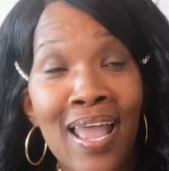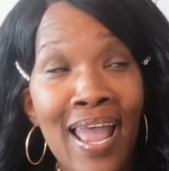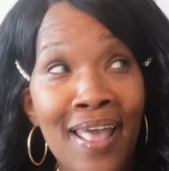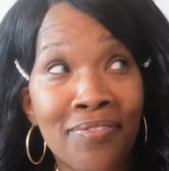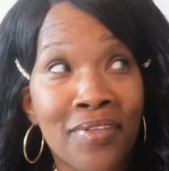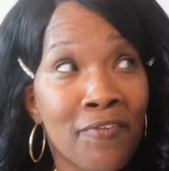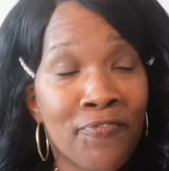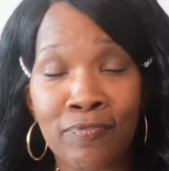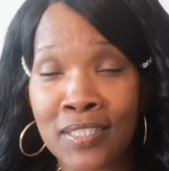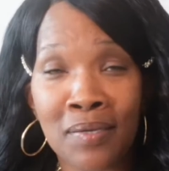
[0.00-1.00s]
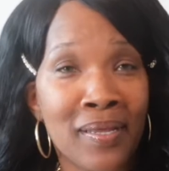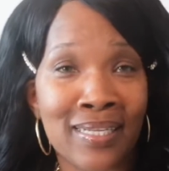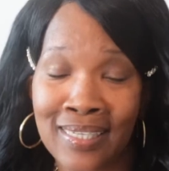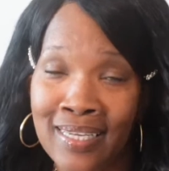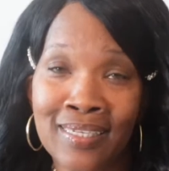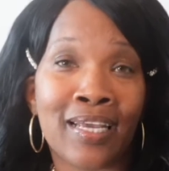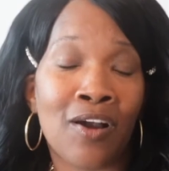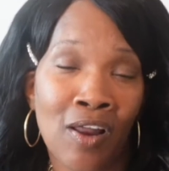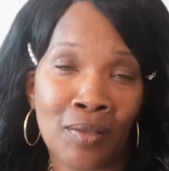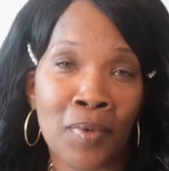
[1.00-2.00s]
And then 15 minutes later, they
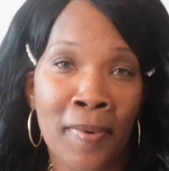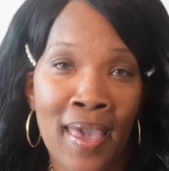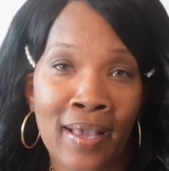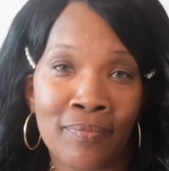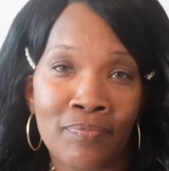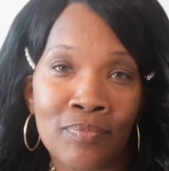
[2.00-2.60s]
calling me back.